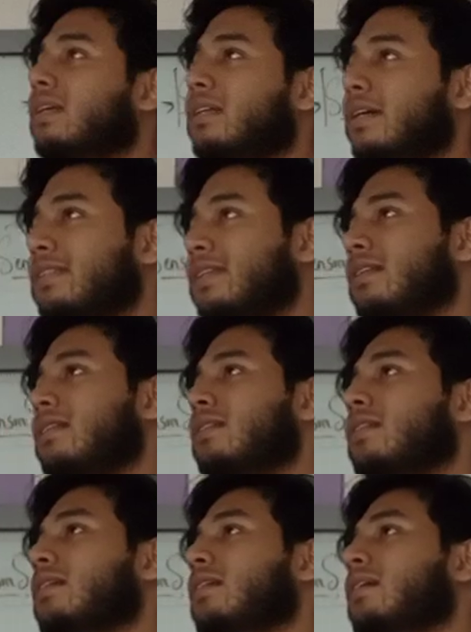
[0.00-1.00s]
does it
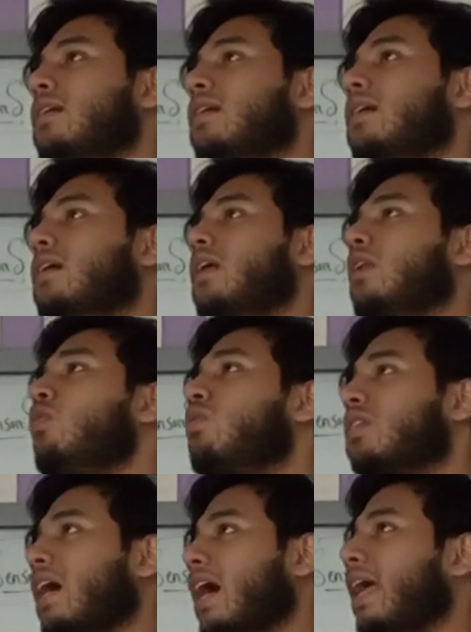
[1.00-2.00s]

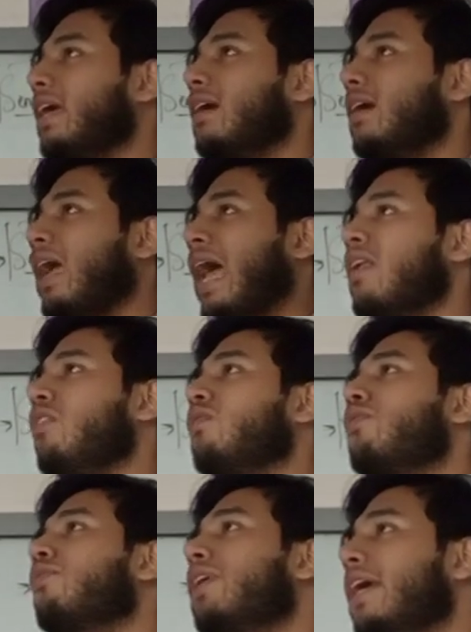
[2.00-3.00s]
look like
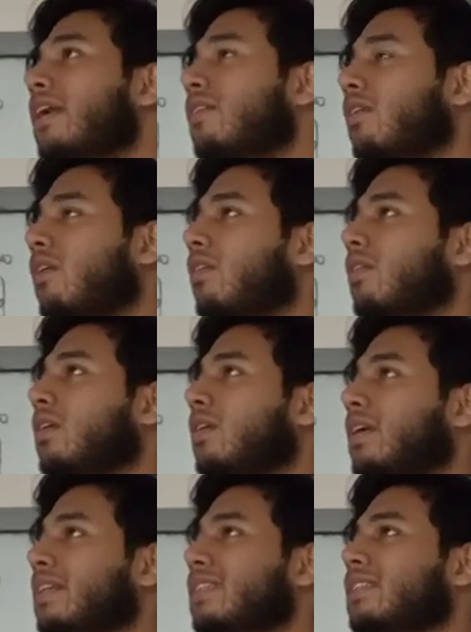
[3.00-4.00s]
analog read or
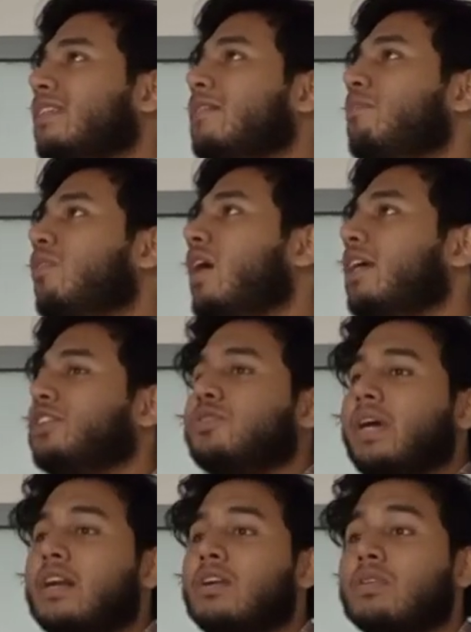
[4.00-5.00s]
does it symbolize
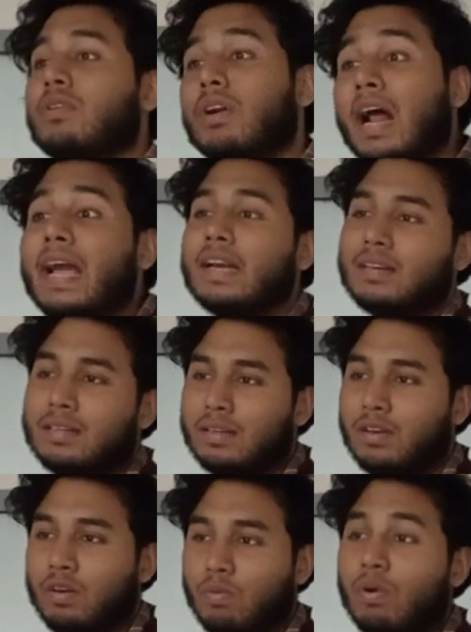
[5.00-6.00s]
to analog write?
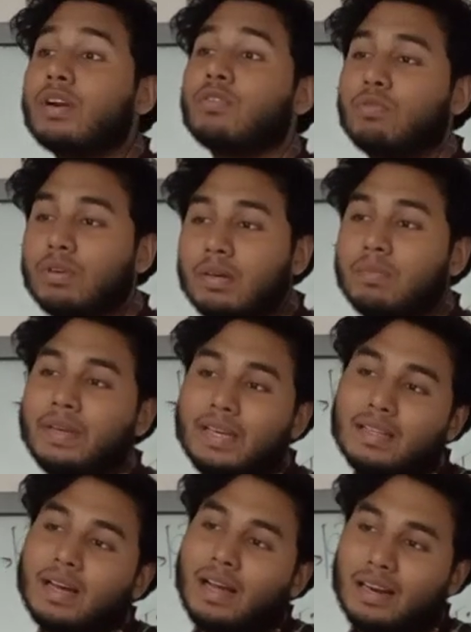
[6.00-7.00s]
What will
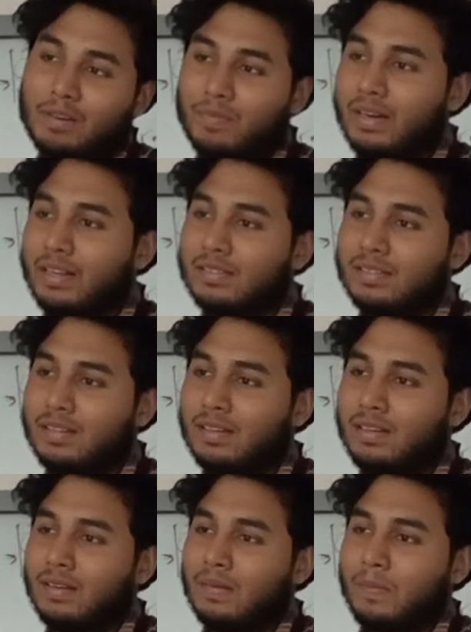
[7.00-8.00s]
be the ultimate answer?
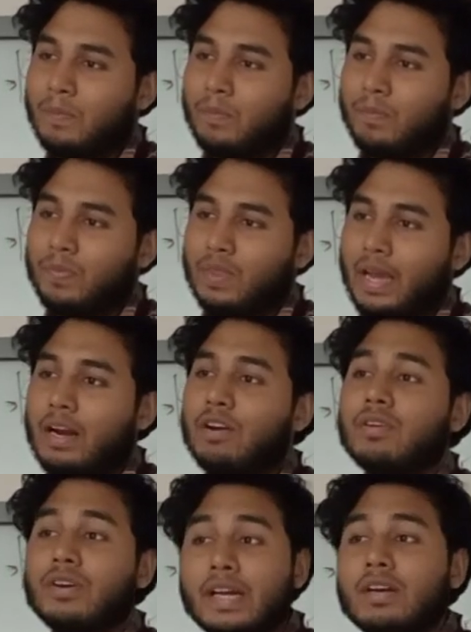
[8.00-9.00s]

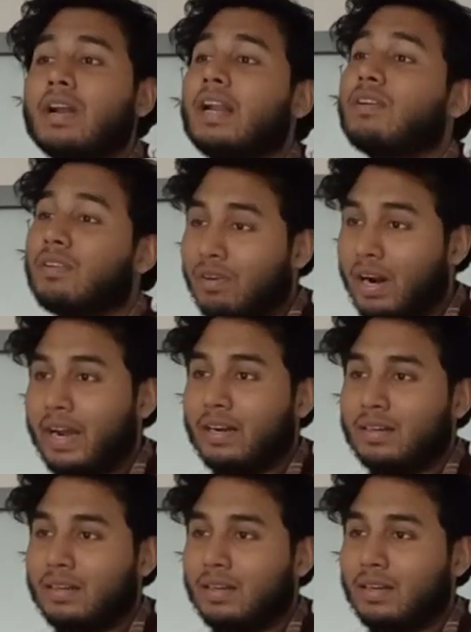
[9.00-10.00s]
Analog read or analog
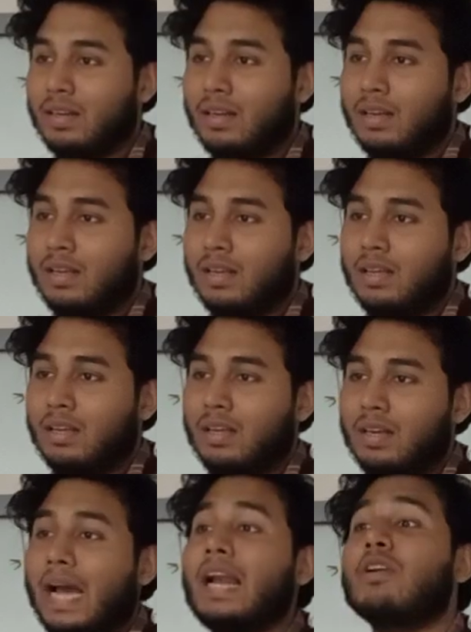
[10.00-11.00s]
write?
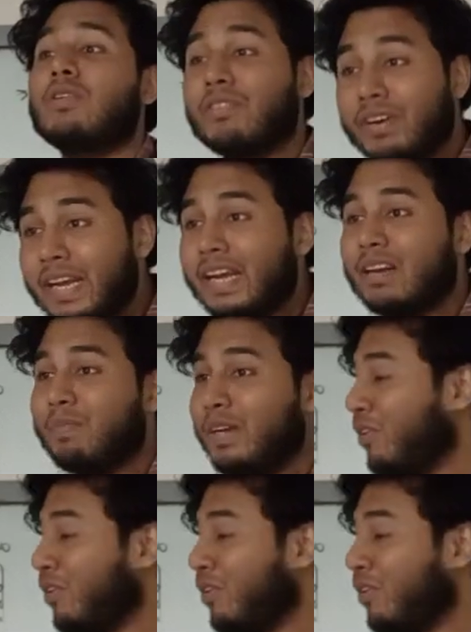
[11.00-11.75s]
Analog read,